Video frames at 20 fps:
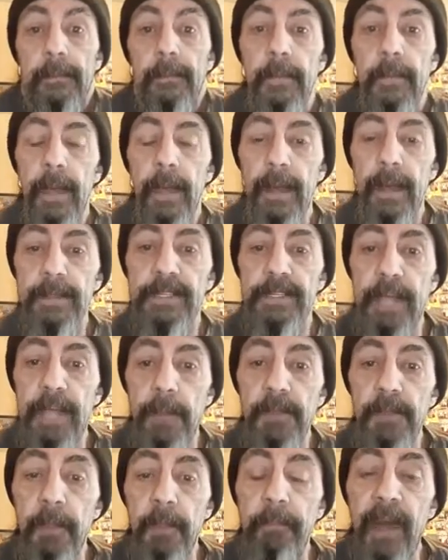
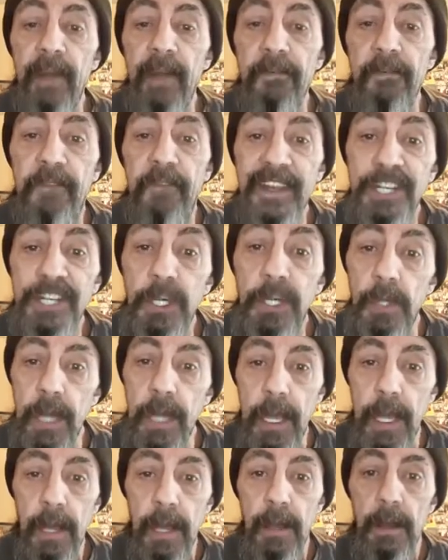accept the
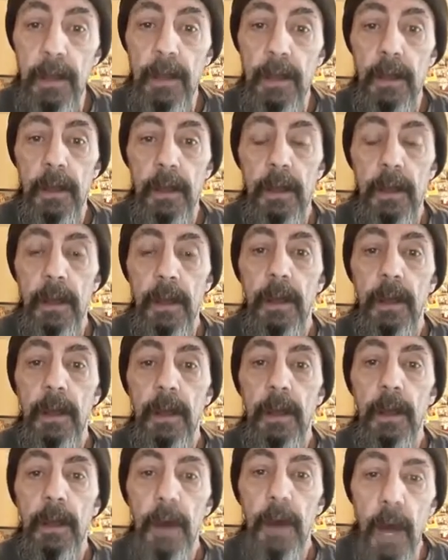beneficiary
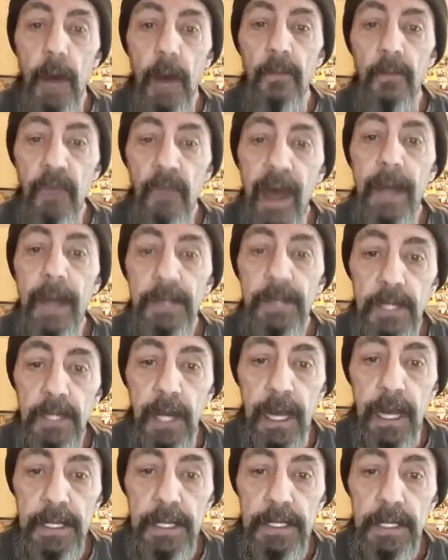of that
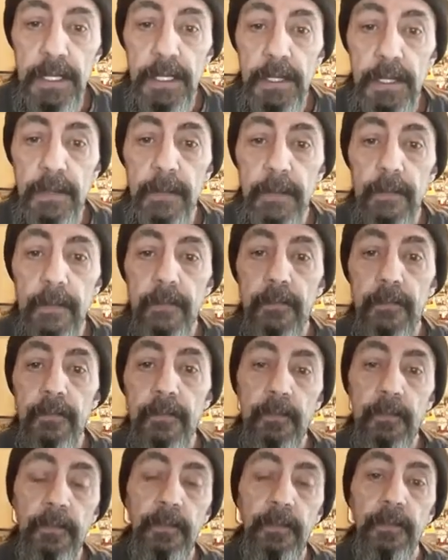trust.
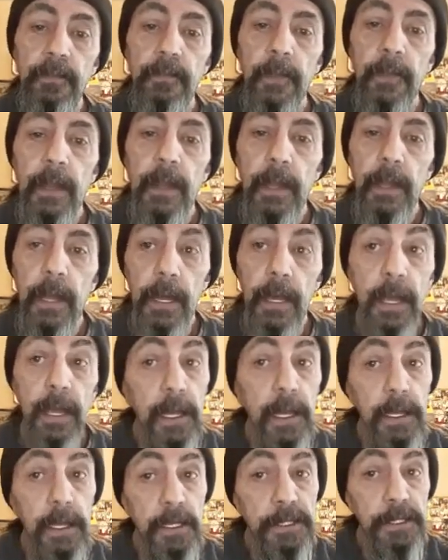
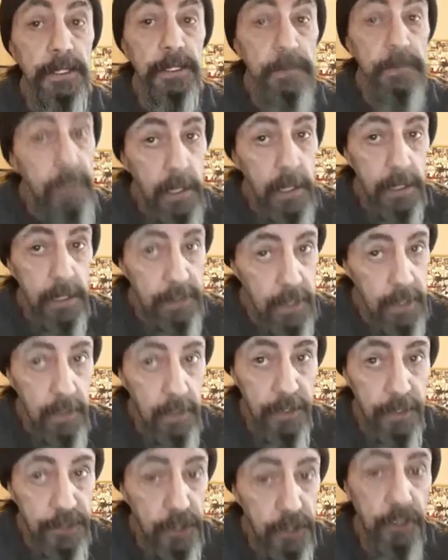Again, this is
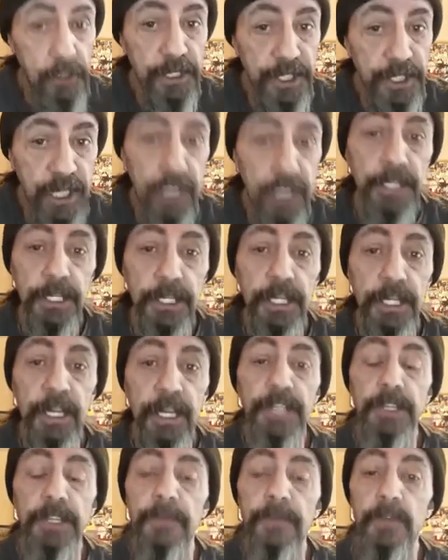military jurisdiction
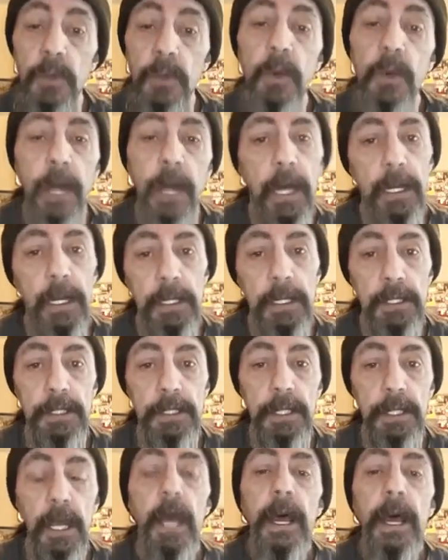is of two
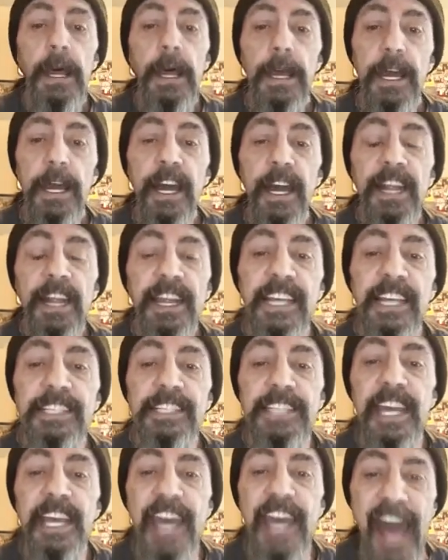kinds.
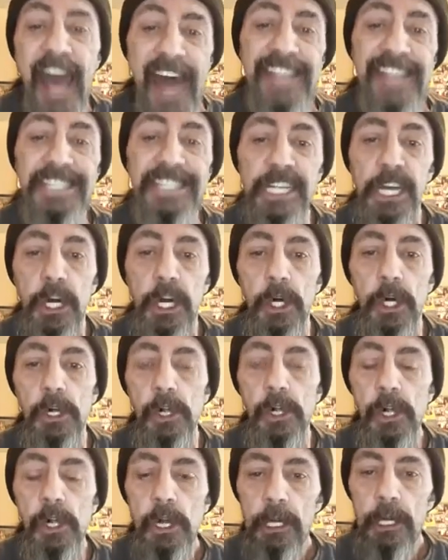
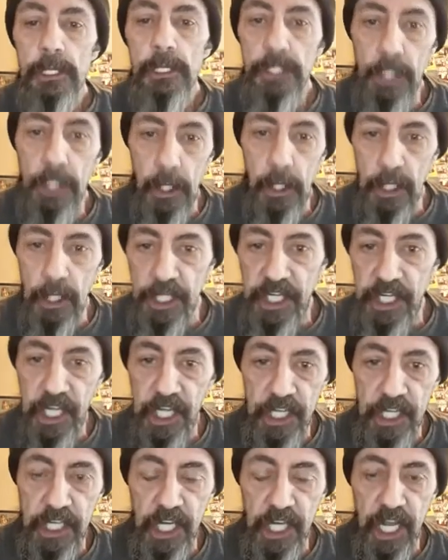Ecclesiastical
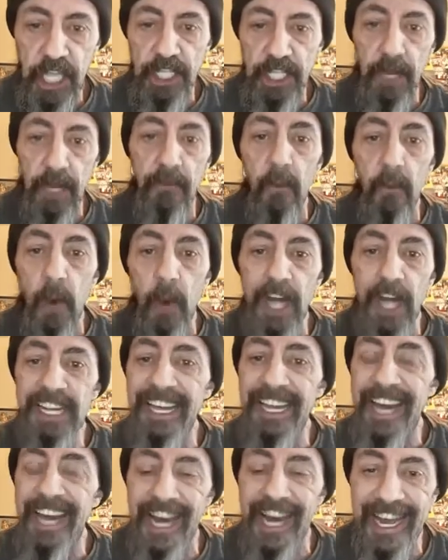jurisdiction is of
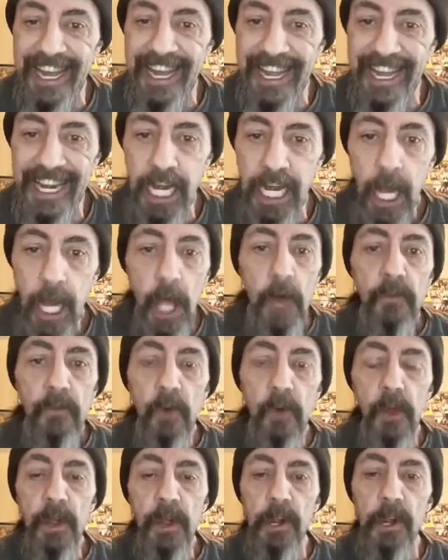one kind,
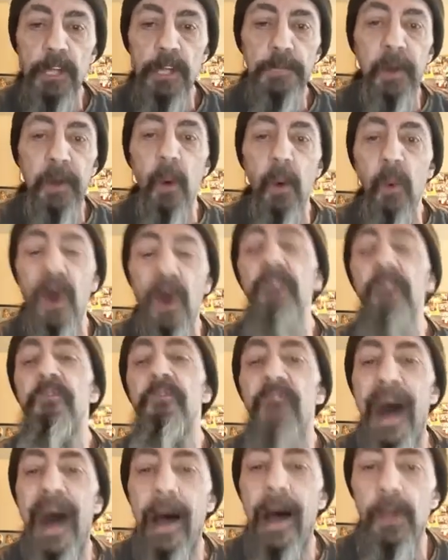for there is but one
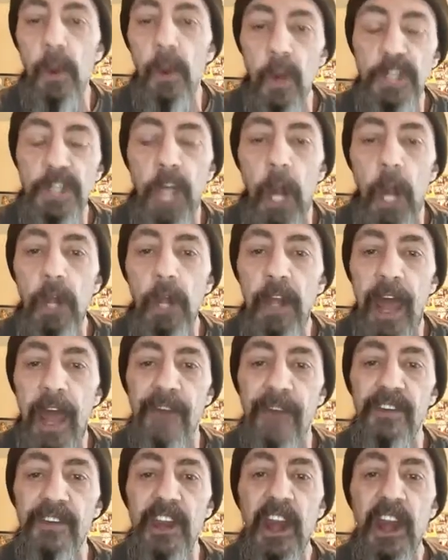Father which art in
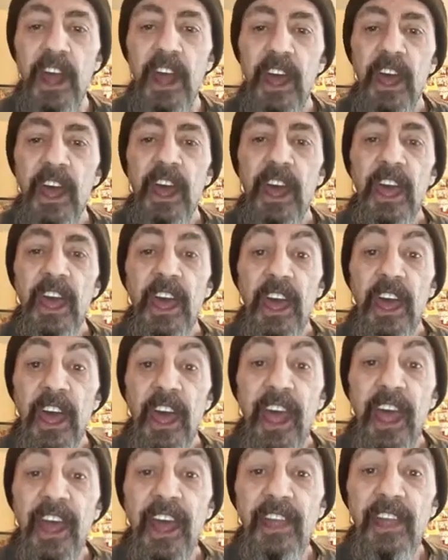heaven, and